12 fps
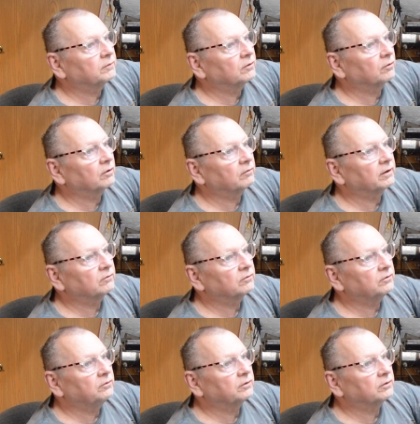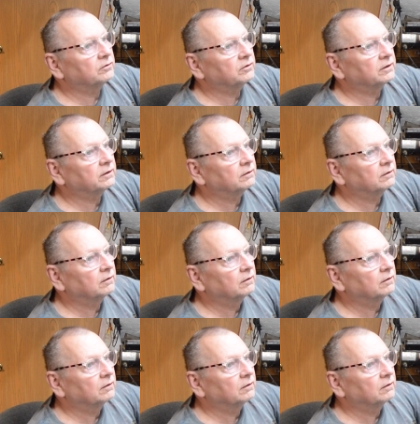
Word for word: Turn around so you can see it.